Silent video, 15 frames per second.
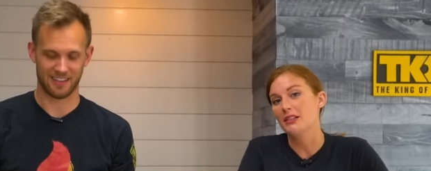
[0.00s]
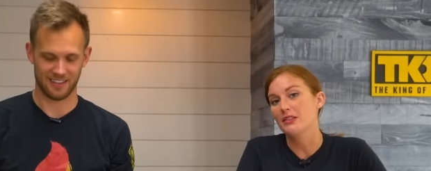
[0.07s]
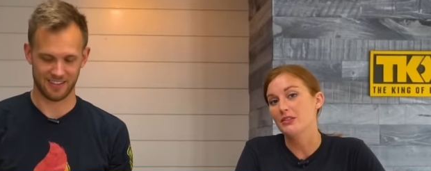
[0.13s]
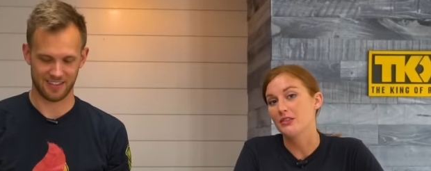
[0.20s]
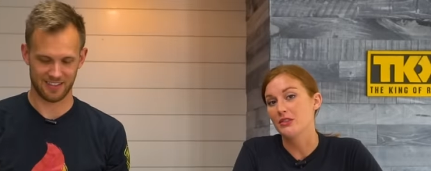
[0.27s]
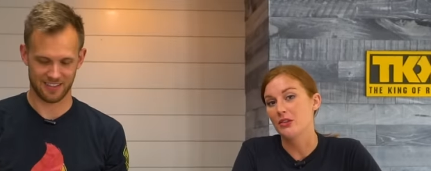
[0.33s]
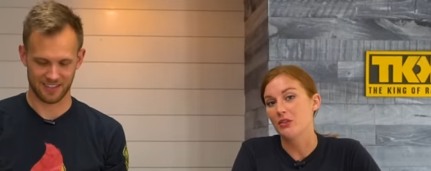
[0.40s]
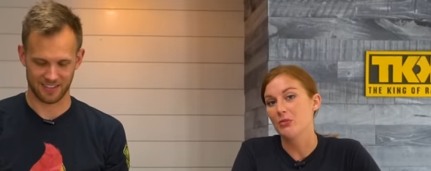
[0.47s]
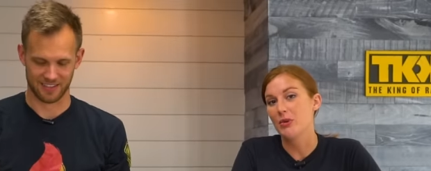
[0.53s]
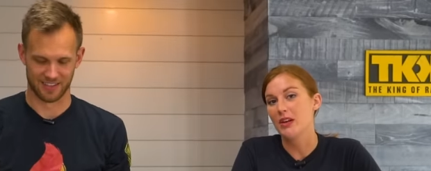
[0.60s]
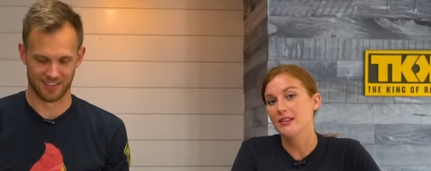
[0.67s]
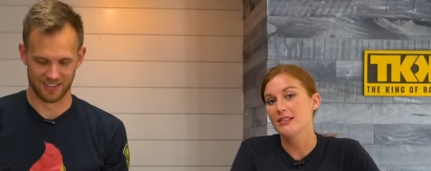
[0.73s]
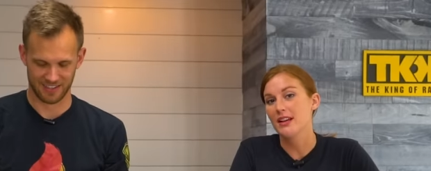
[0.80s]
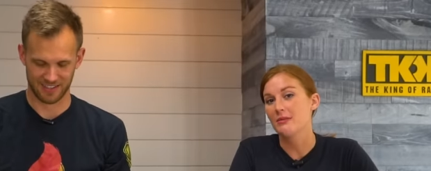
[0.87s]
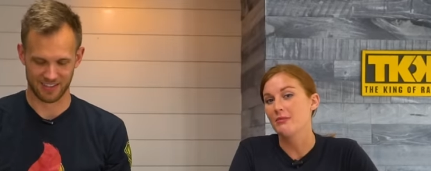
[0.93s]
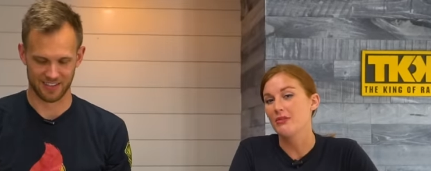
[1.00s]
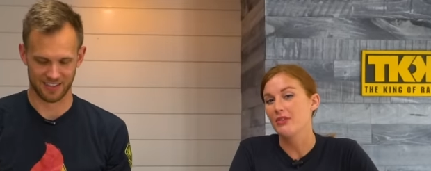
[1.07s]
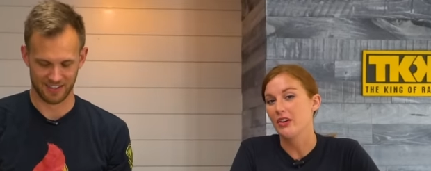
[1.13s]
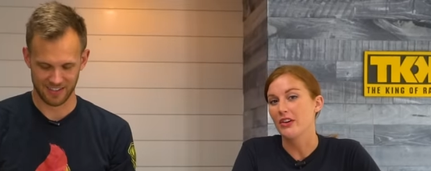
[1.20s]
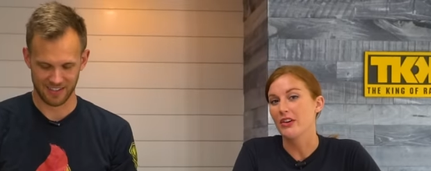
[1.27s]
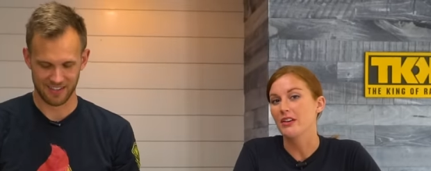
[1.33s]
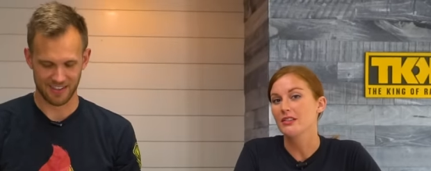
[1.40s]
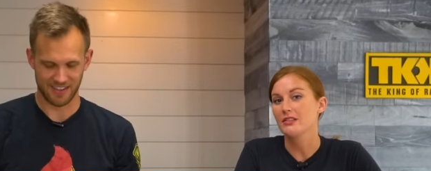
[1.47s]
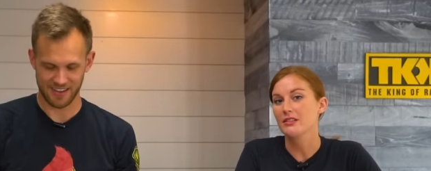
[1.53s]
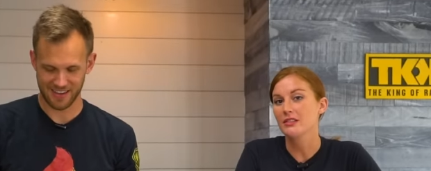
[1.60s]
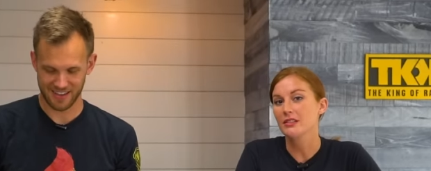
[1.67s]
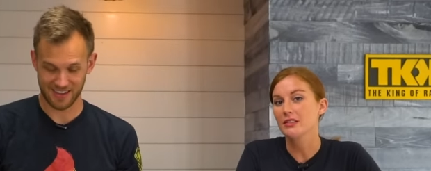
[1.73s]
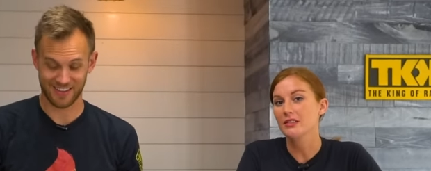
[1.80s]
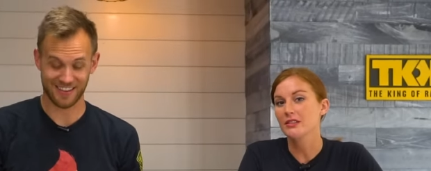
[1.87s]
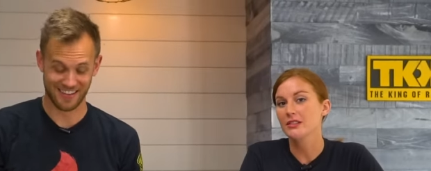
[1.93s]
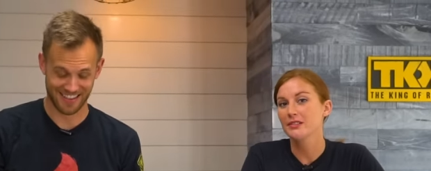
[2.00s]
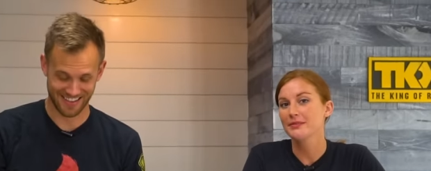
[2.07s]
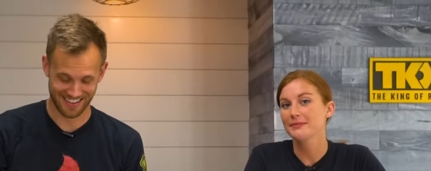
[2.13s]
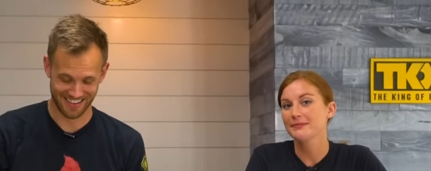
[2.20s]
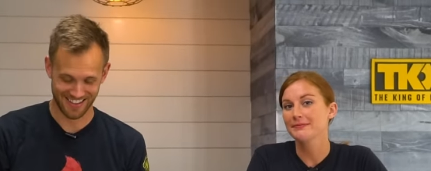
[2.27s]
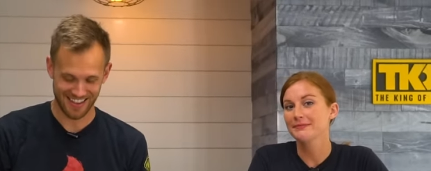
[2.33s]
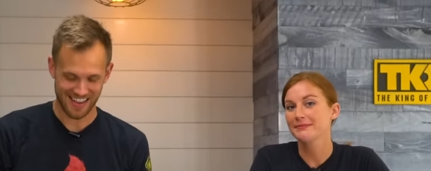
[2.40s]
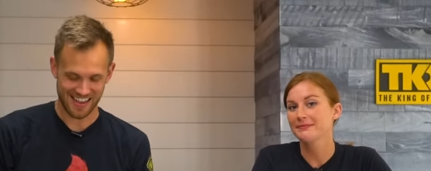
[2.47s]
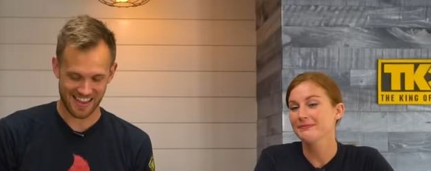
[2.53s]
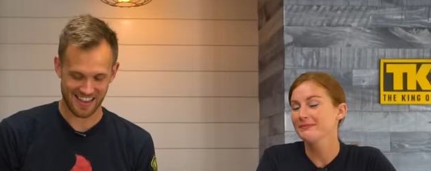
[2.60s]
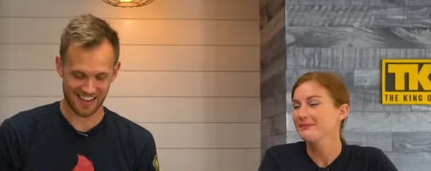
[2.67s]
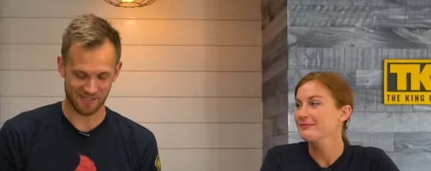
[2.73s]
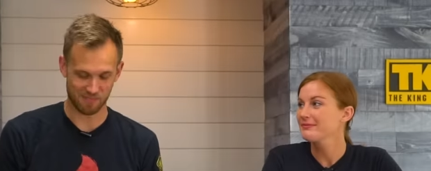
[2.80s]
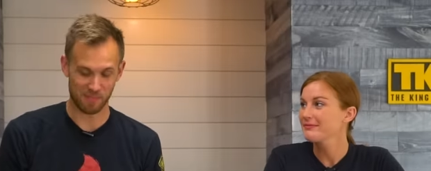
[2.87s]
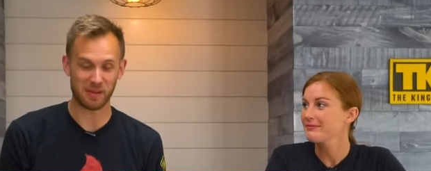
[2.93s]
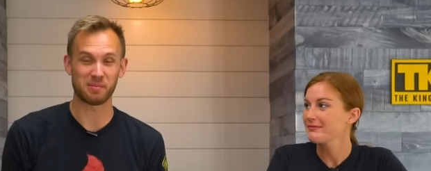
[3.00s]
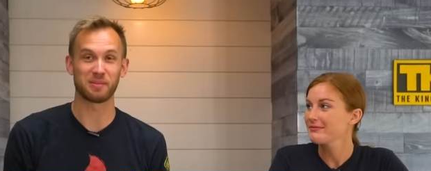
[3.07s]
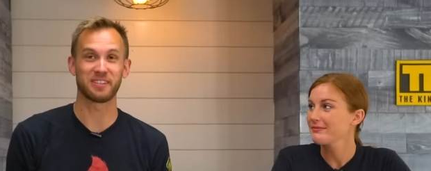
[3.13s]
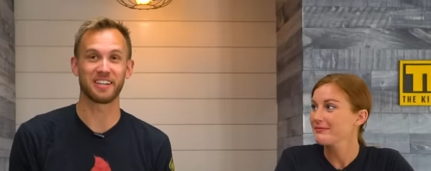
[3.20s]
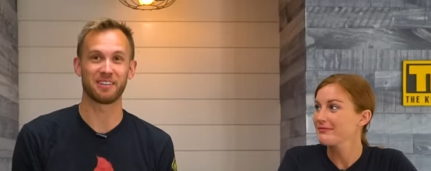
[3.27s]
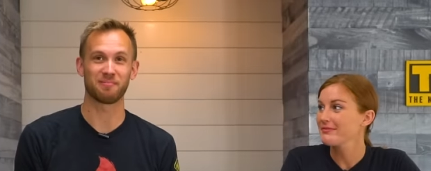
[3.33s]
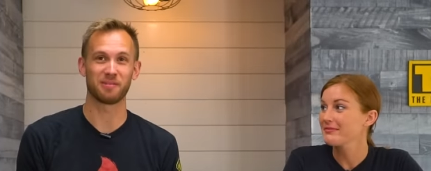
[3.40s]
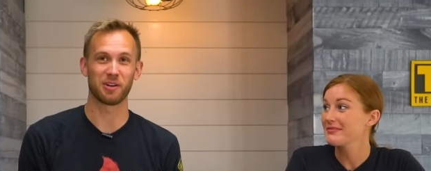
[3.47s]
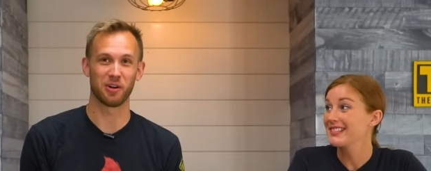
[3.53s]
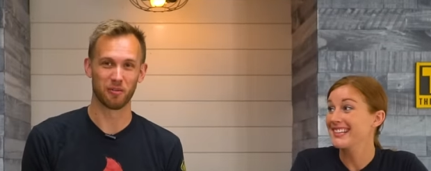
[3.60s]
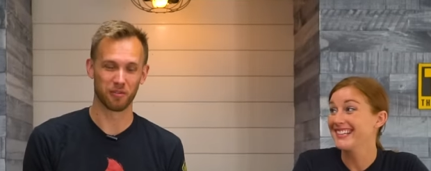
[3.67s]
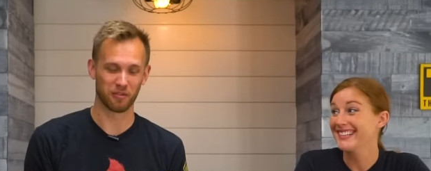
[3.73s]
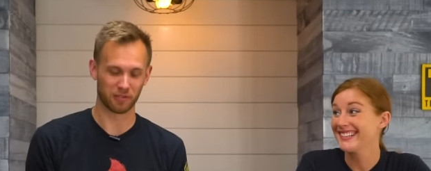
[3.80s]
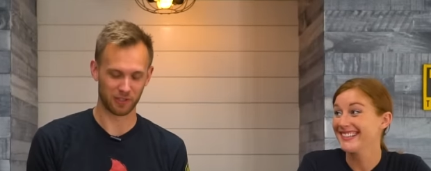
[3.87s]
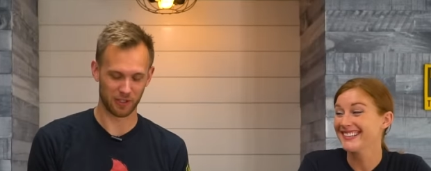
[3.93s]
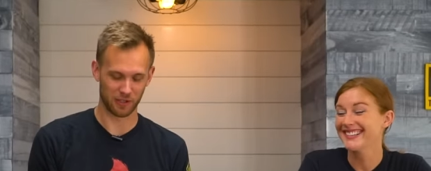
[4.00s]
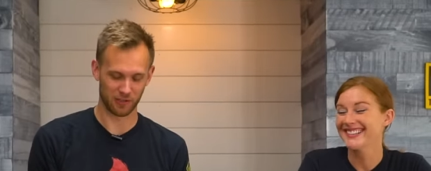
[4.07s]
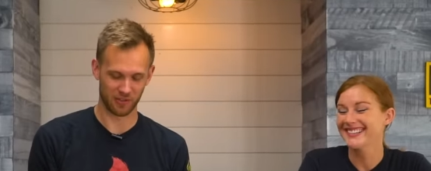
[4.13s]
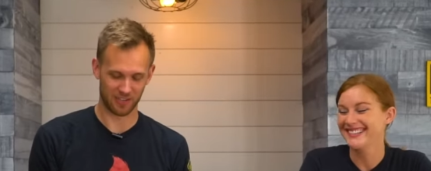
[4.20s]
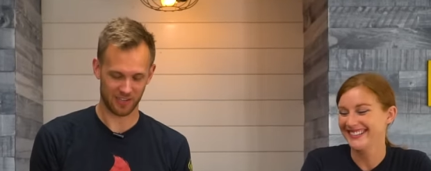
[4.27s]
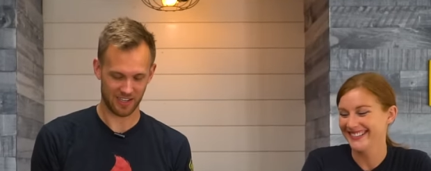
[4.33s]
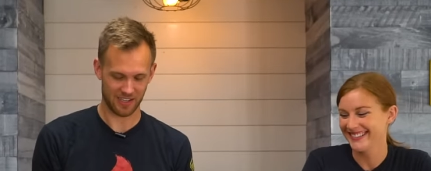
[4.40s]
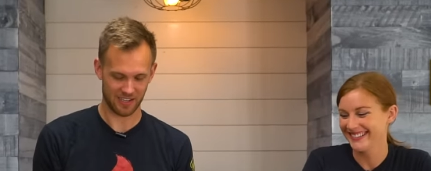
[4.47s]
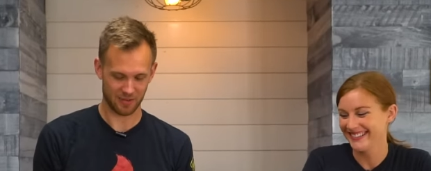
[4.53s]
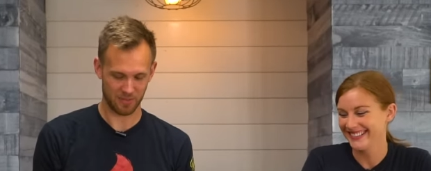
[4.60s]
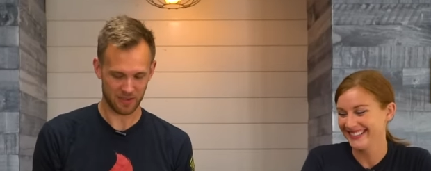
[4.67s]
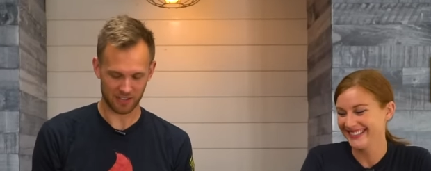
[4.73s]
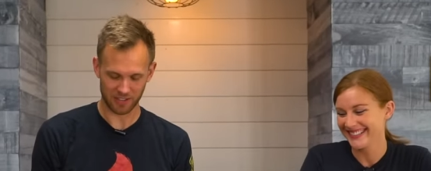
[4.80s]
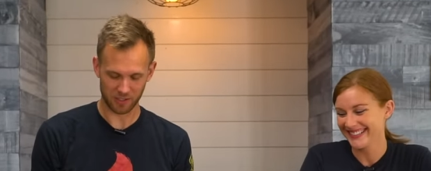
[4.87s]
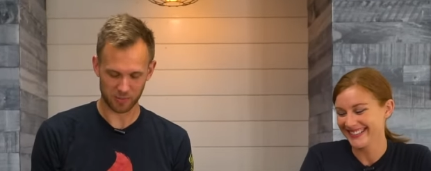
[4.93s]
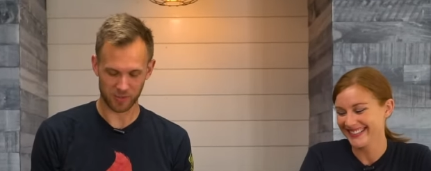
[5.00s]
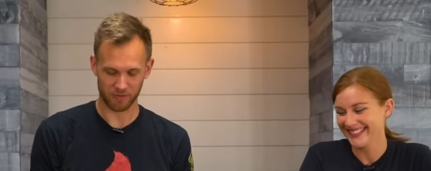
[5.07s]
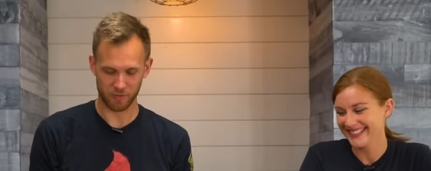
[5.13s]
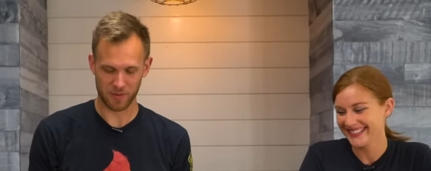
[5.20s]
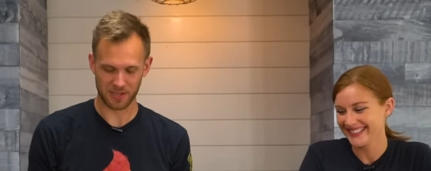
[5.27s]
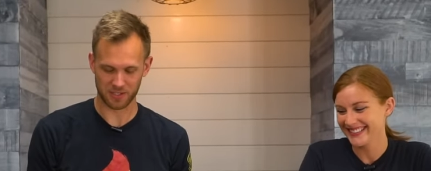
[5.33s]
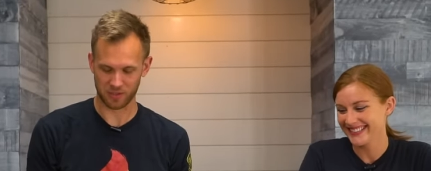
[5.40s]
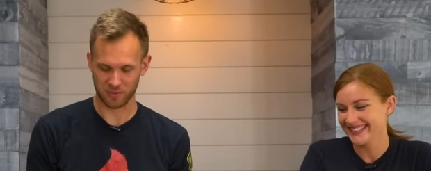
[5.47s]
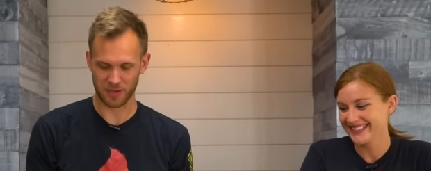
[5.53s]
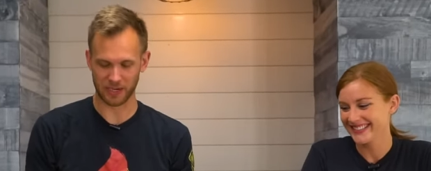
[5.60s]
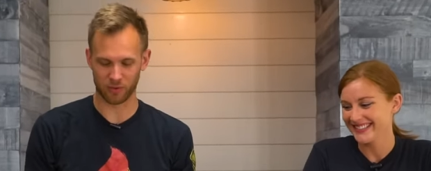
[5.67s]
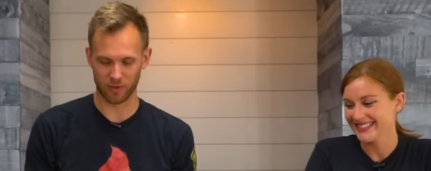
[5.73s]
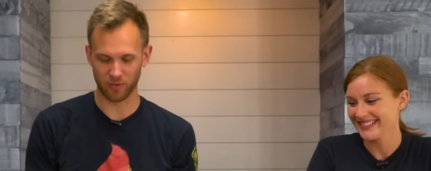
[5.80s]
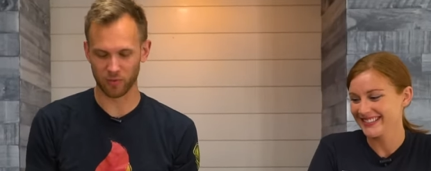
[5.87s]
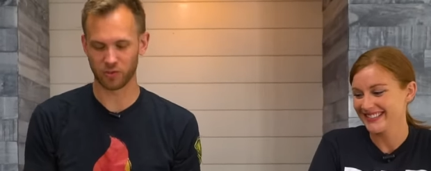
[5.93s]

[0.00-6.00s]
Speaker 1: in your toothpaste, I'm very concerned.
Speaker 2: It bubbled up, overflowed, and made a little bit of a mess in the microwave,